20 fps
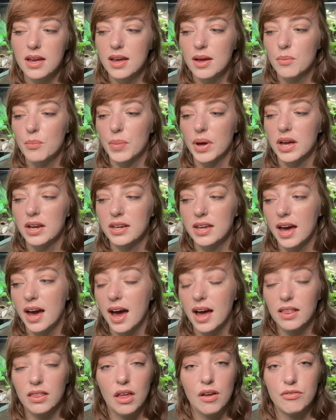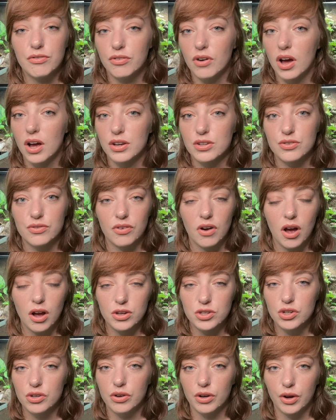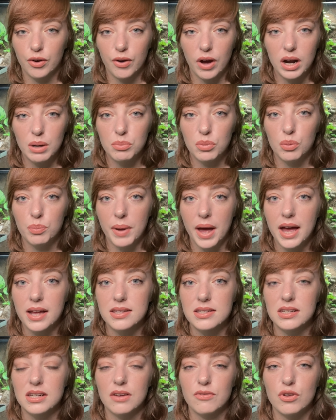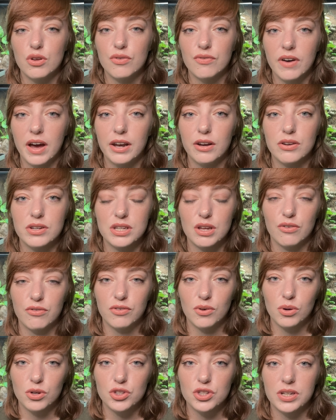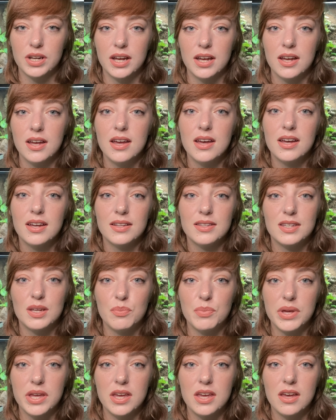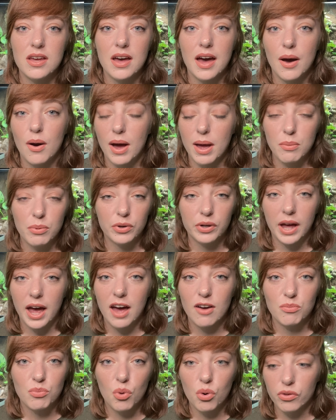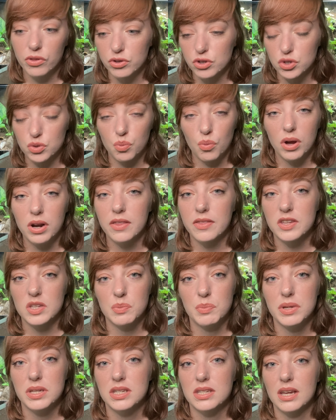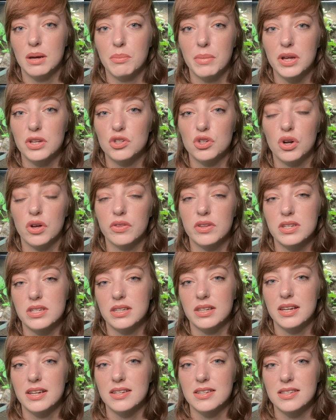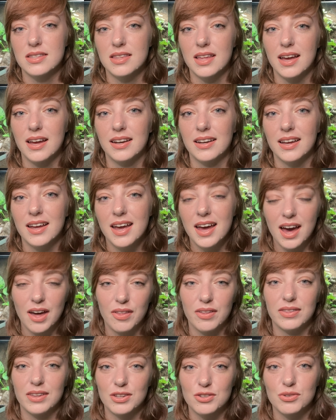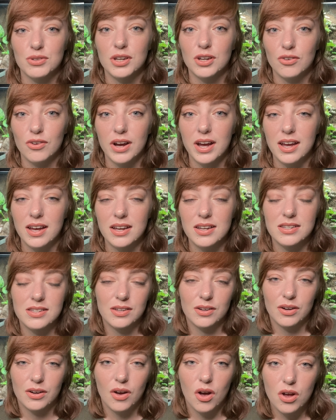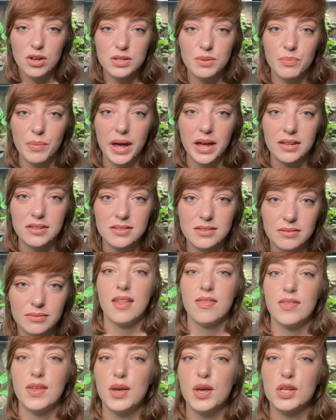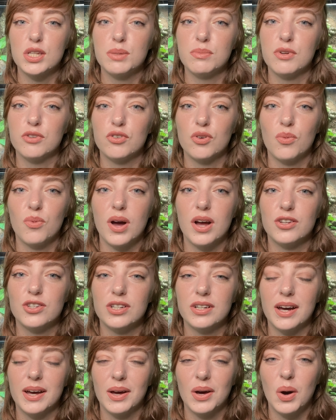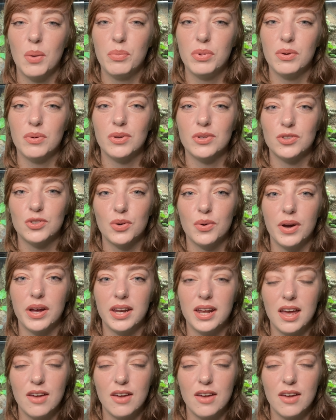But yeah, I love frogs. Frogs are incredible pets, and if you find yourself fortunate to be able to have more than just one of the species I mentioned on this list, then I think that's really great because they're awesome pets. Thank you so much for watching. I hope you enjoyed.